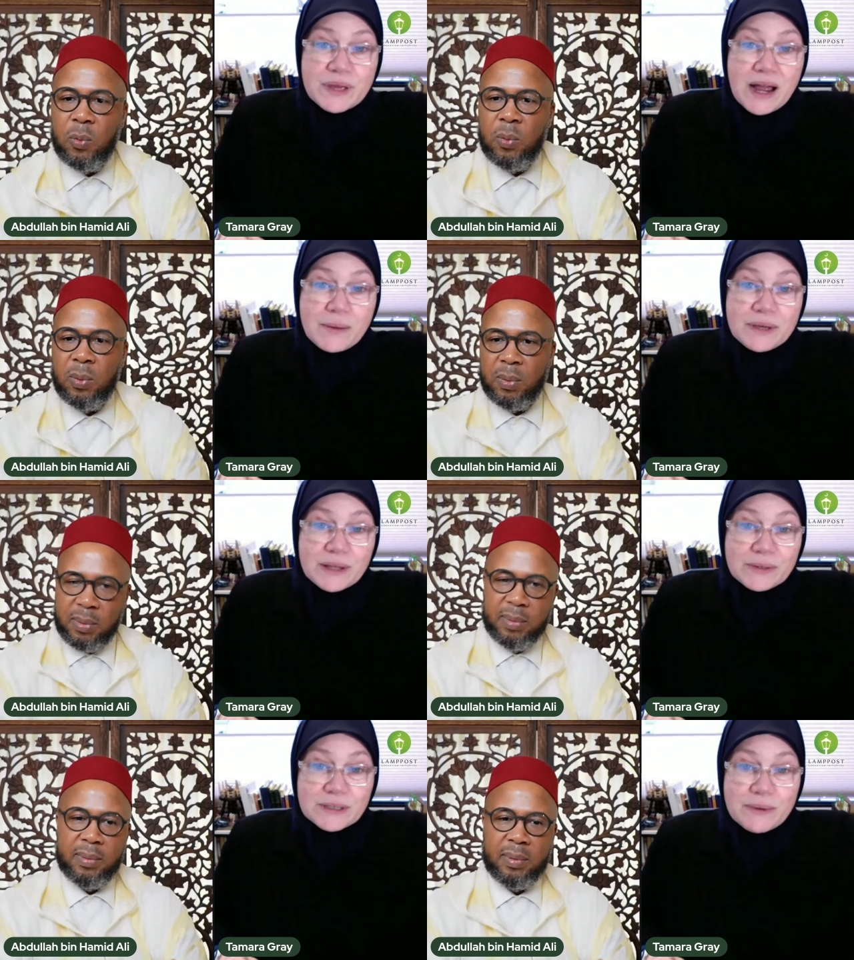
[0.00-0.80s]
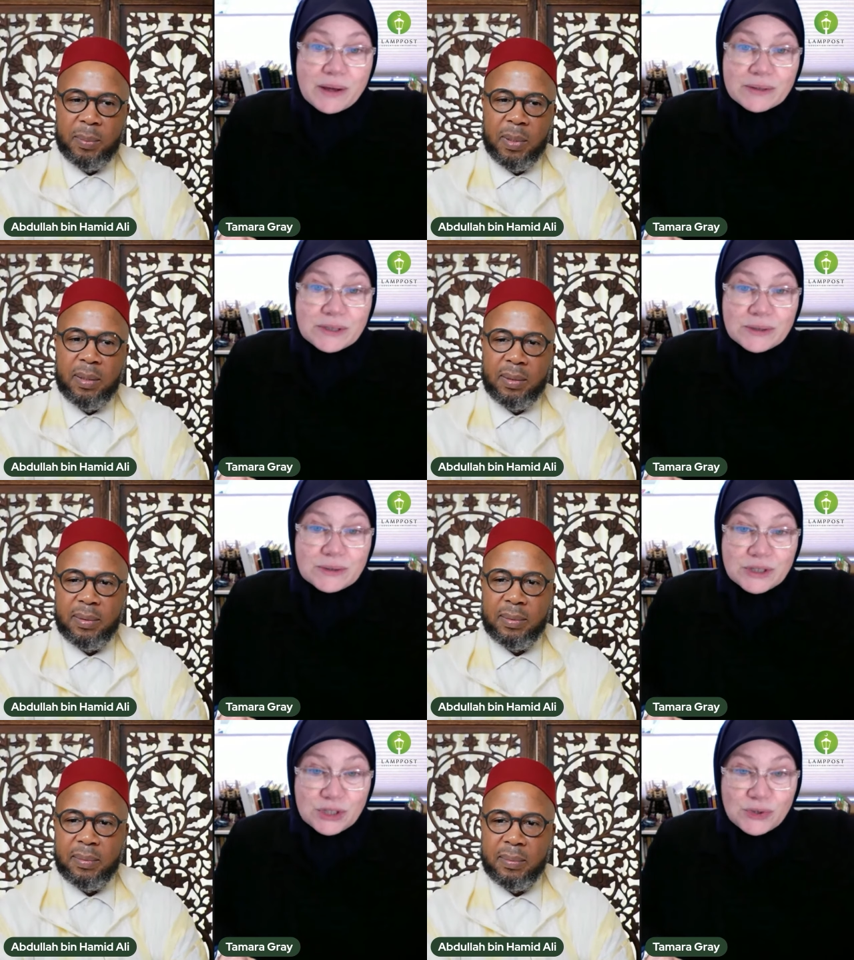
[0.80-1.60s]
Speaker 1: the oh. army that was about to
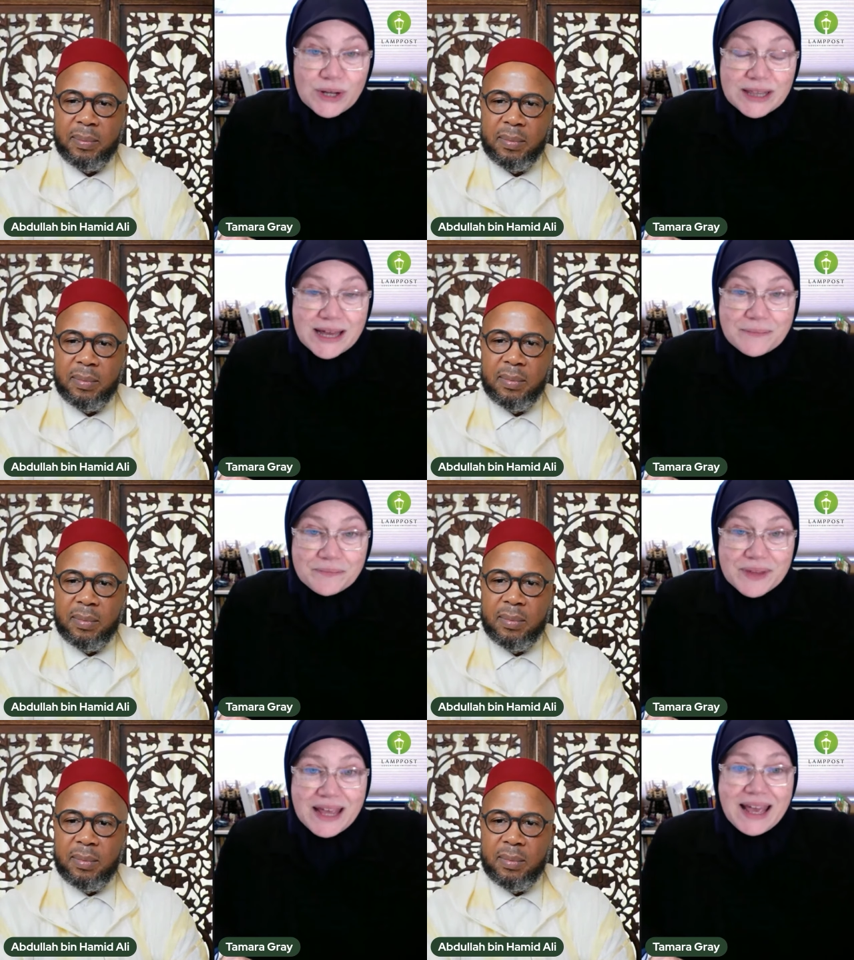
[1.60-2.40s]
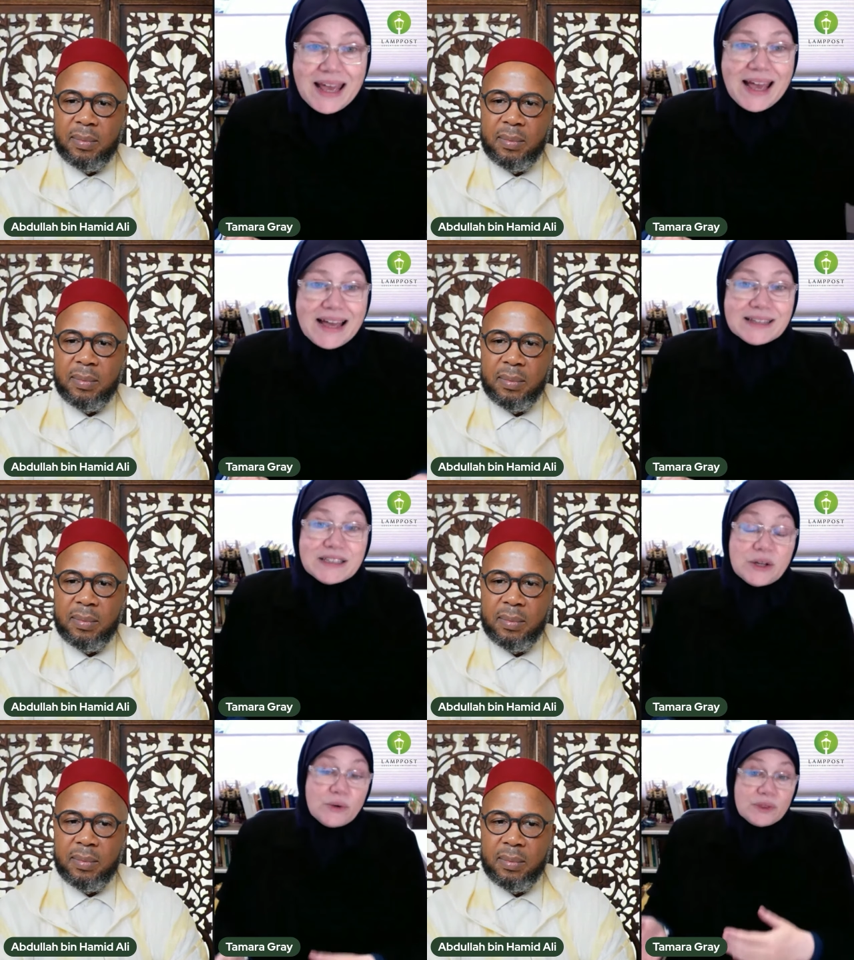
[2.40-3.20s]
destroy them. Mm-hmm. And
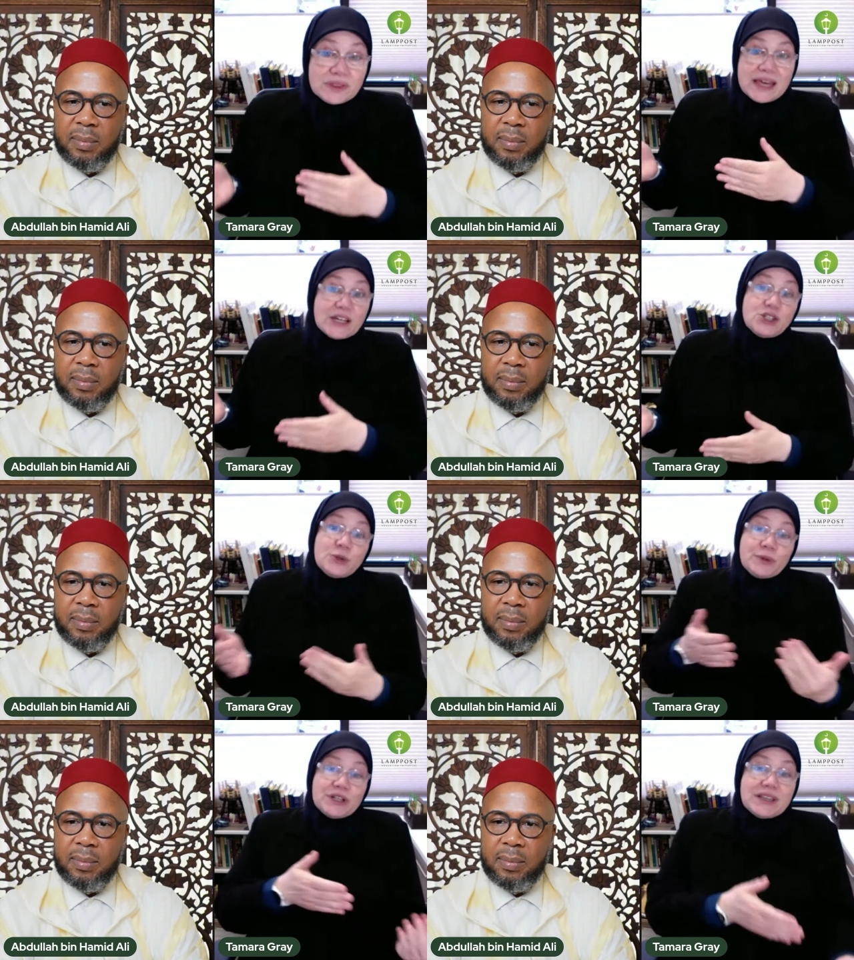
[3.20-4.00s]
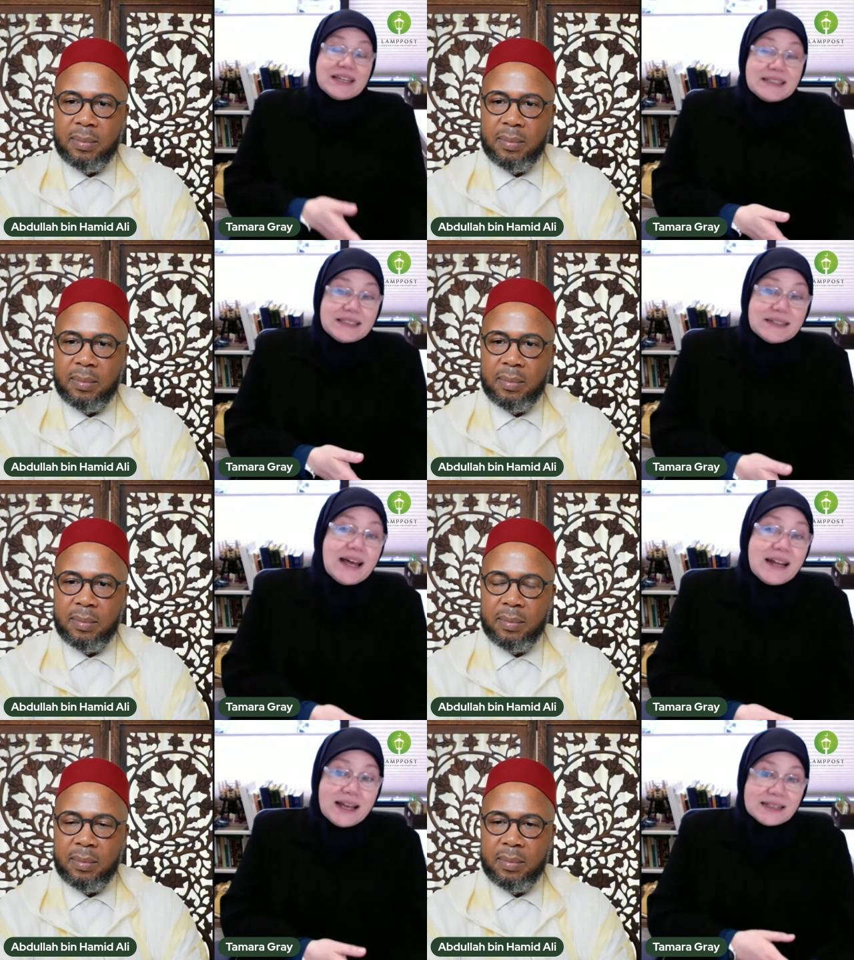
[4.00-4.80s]
so they attributed this to
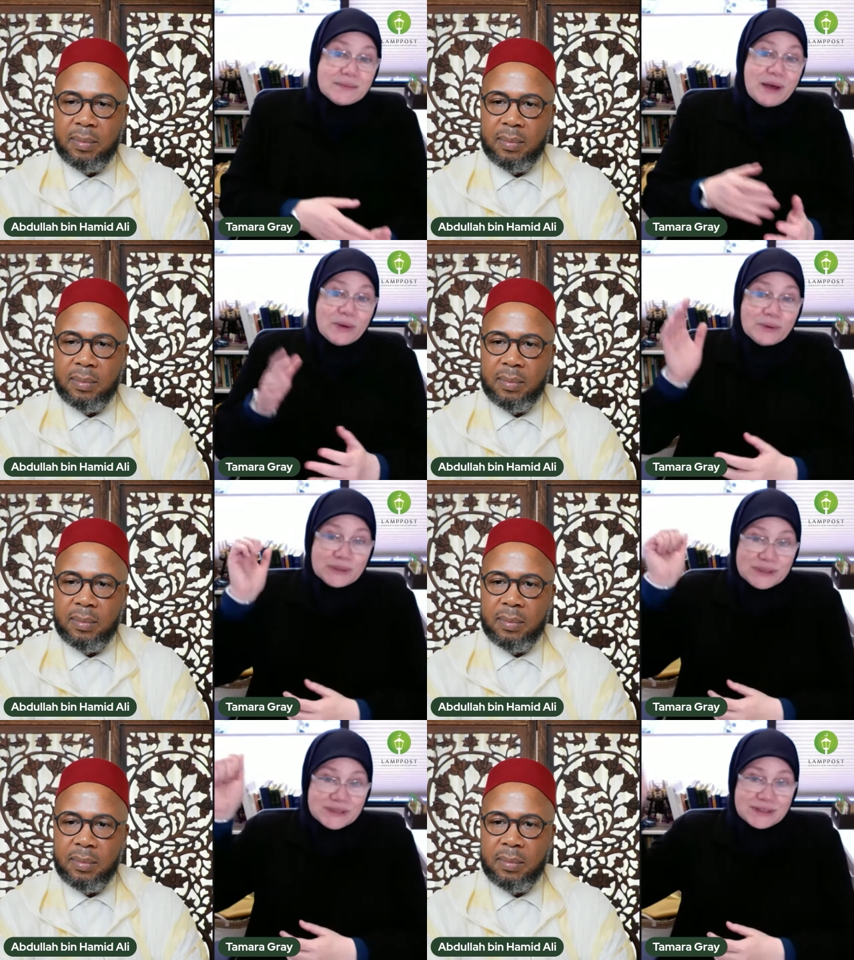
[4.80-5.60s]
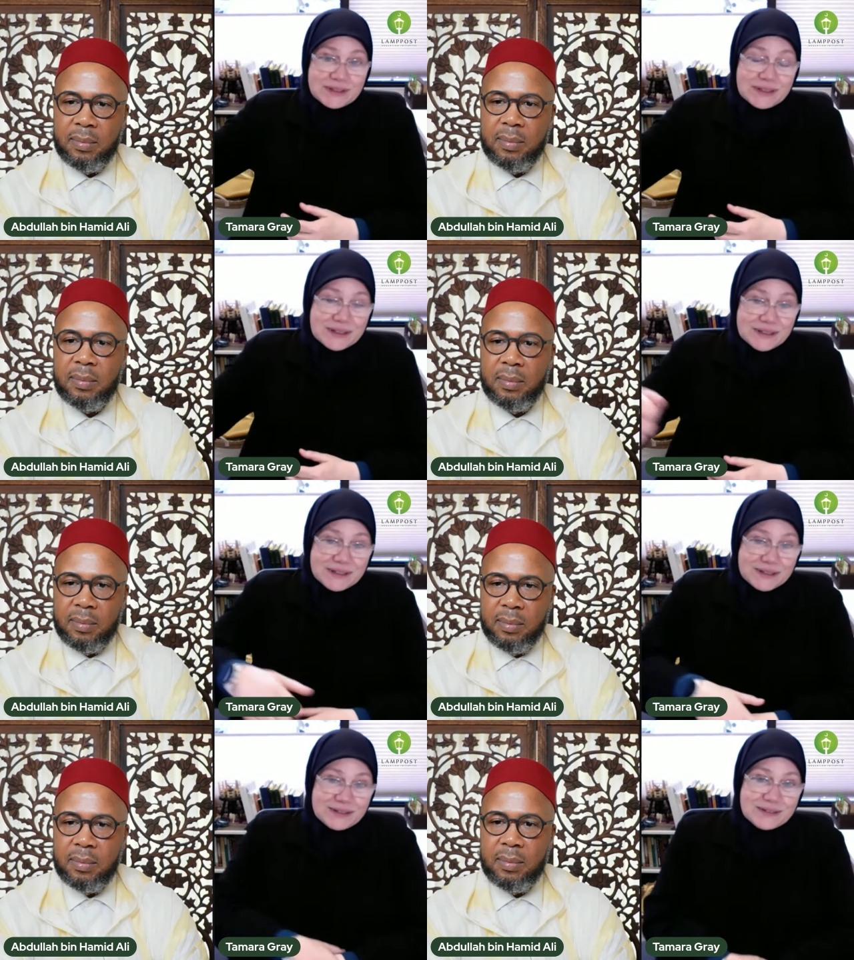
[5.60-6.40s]
Nana Asma'u's
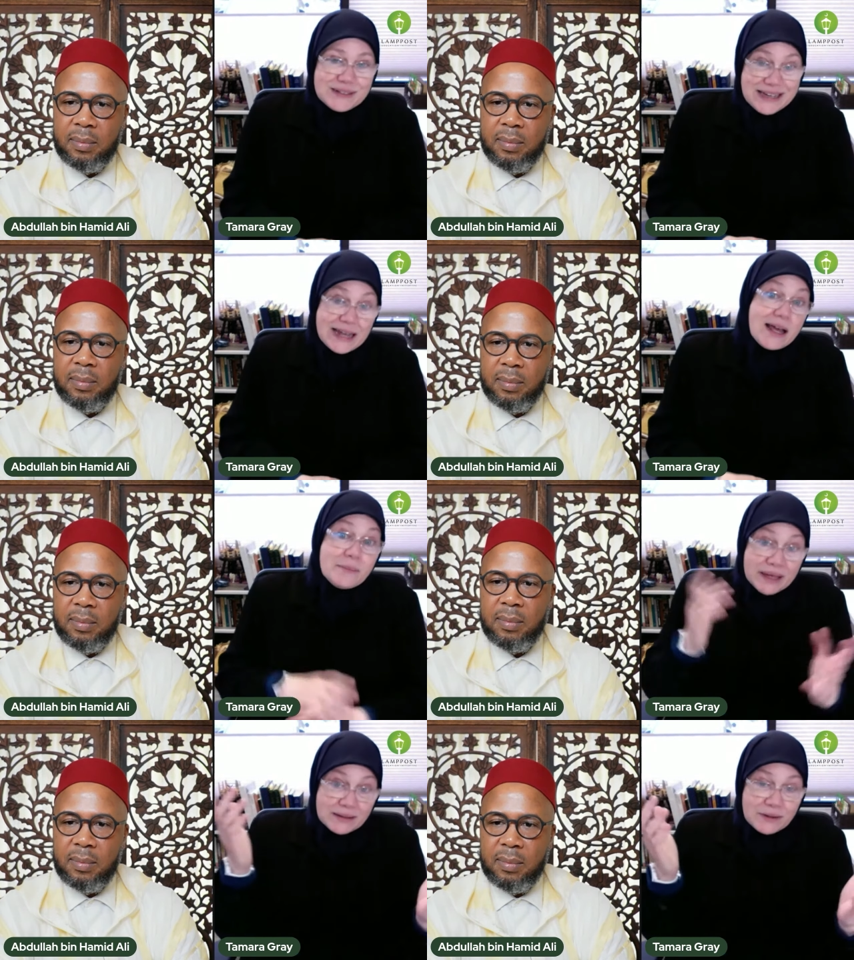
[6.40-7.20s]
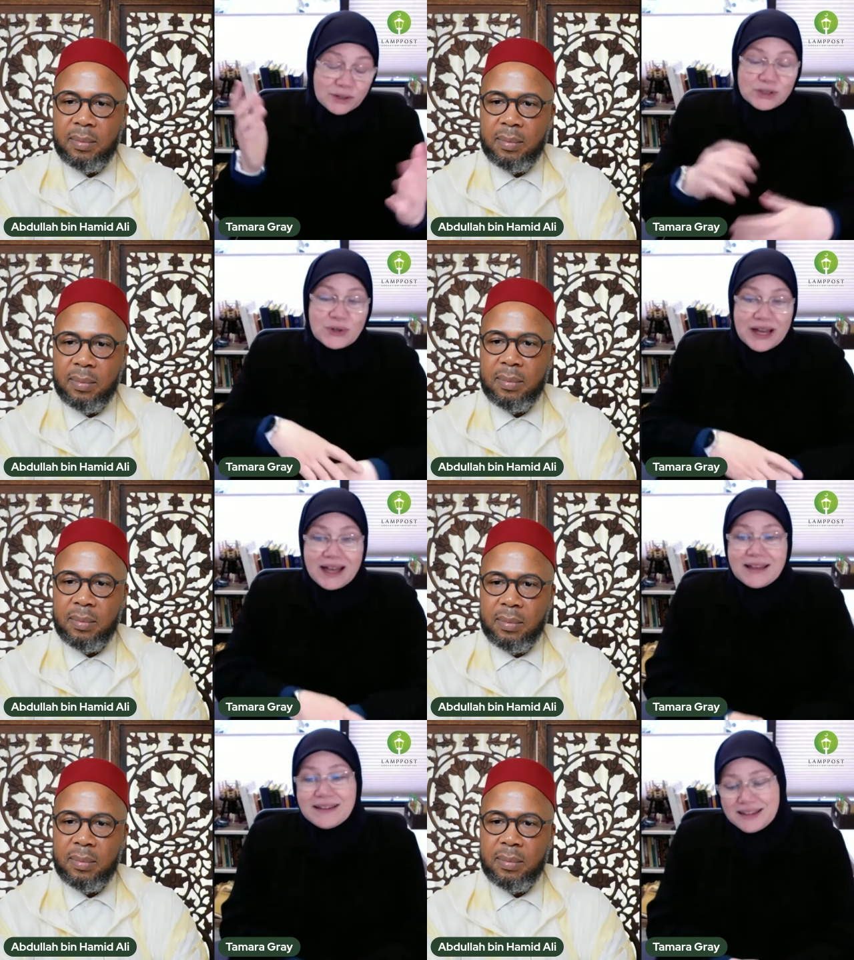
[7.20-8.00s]
uh, karama or dua,